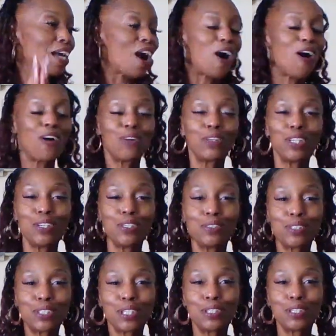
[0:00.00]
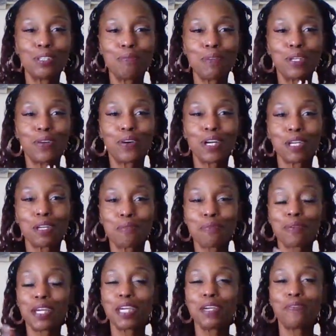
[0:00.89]
on YouTube in order to
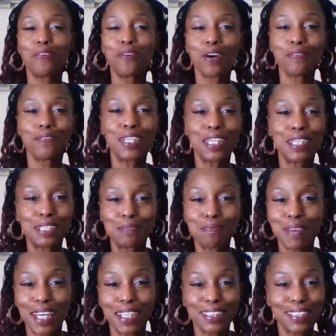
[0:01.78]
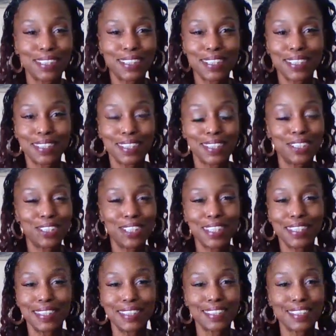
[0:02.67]
bring forth these messages in
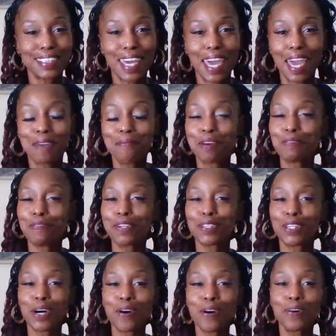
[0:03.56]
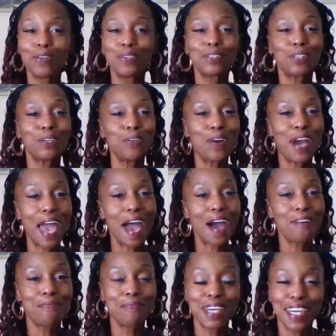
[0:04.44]
Jesus' name. And for those who
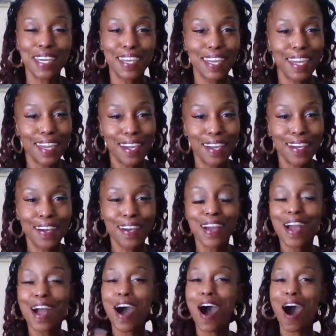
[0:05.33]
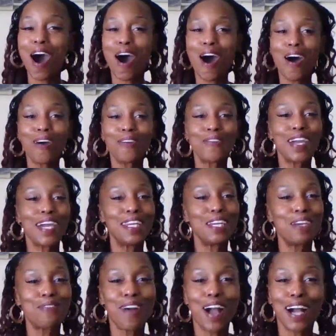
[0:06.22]
have been here
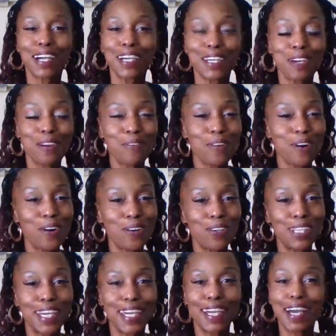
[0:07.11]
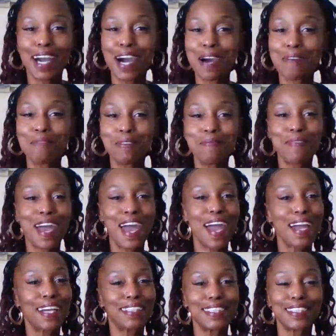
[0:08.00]
already rocking and rolling, coming
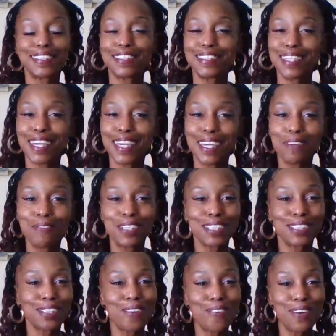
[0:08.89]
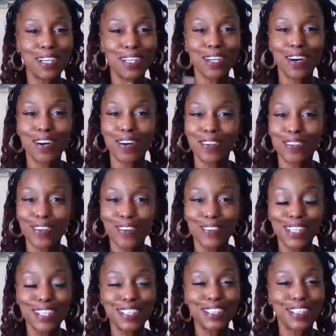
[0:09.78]
back to see what's going
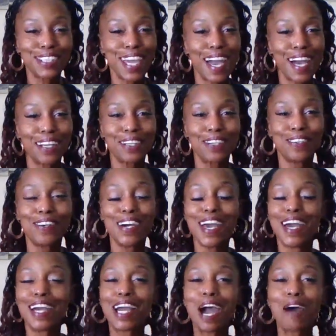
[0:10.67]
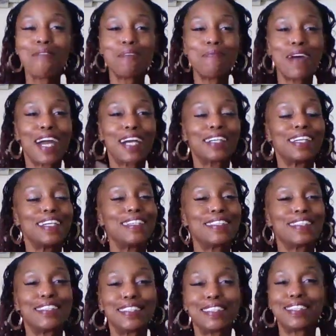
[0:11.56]
on this channel, coming back to
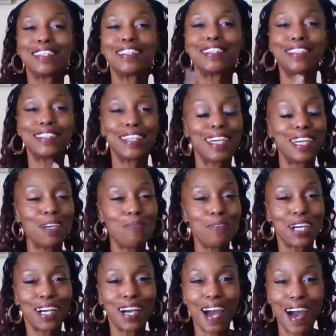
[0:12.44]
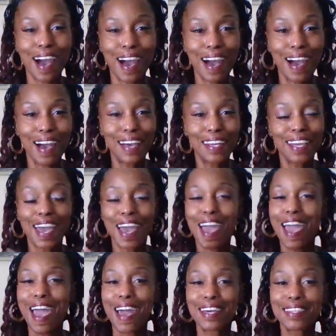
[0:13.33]
see what God
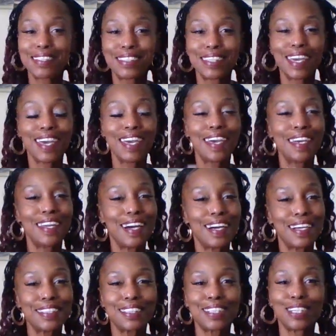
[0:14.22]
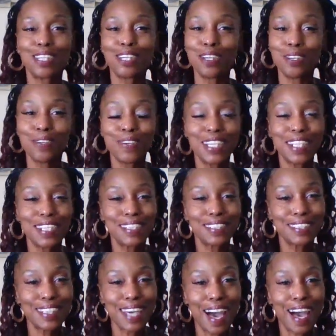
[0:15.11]
has said unto you in
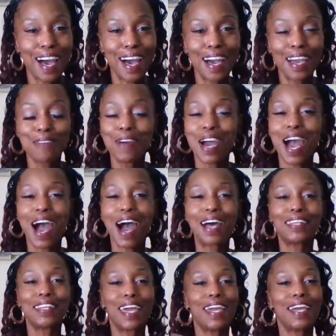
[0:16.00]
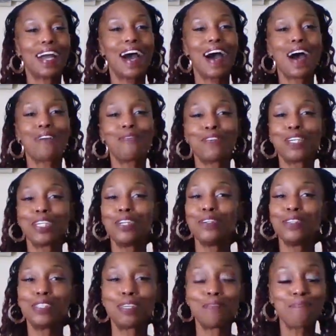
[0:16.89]
this time, I thank God for
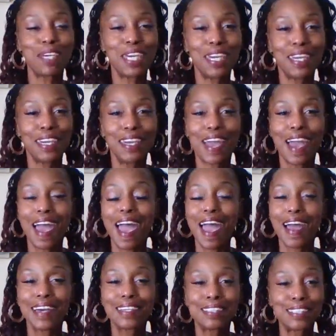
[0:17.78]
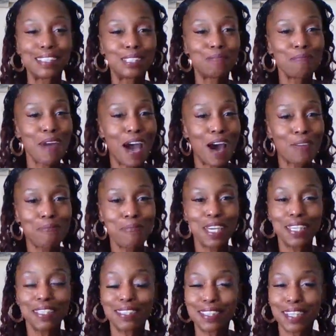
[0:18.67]
using me as his
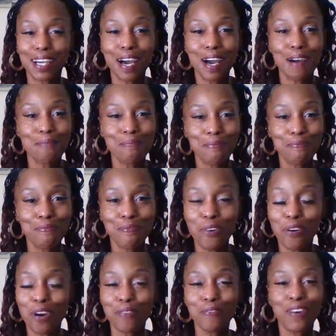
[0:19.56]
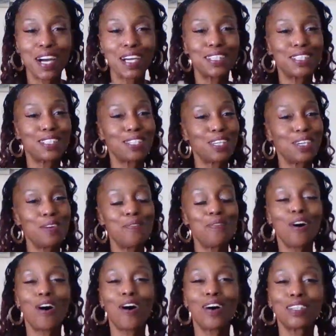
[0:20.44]
mouthpiece to come forth unto you
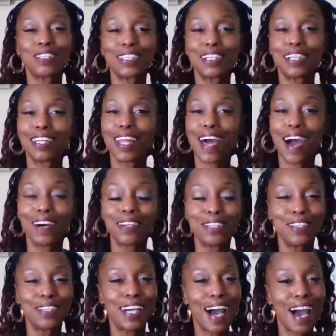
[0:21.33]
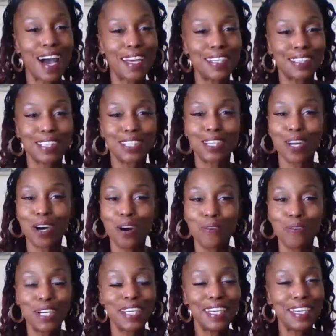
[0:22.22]
all, to allow you guys to know
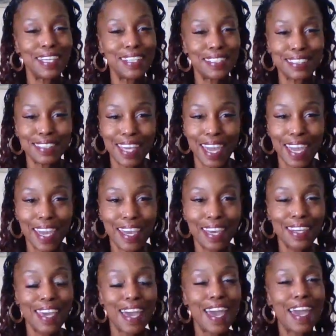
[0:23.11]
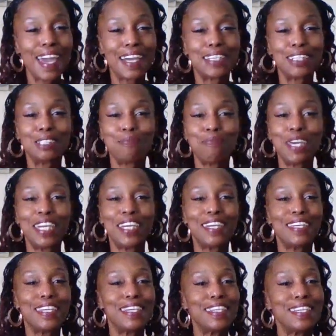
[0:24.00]
what he is saying and
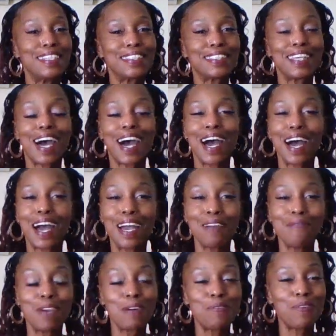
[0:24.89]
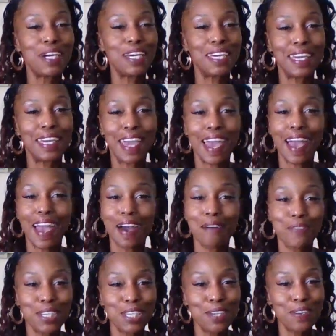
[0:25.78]
speaking in this time and what he
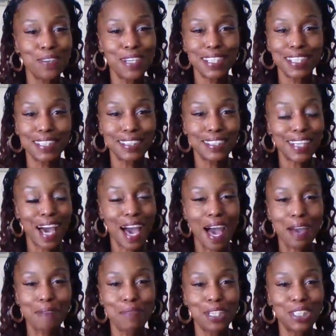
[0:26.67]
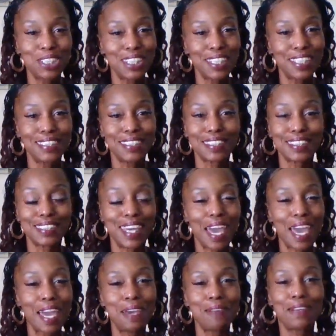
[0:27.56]
had for you in this time in Jesus'
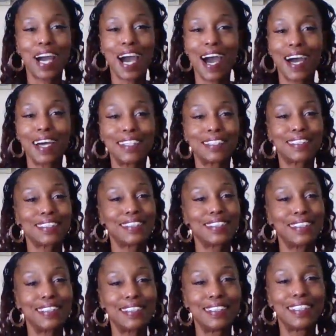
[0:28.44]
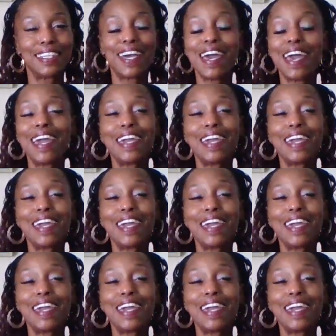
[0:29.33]
name. God is good.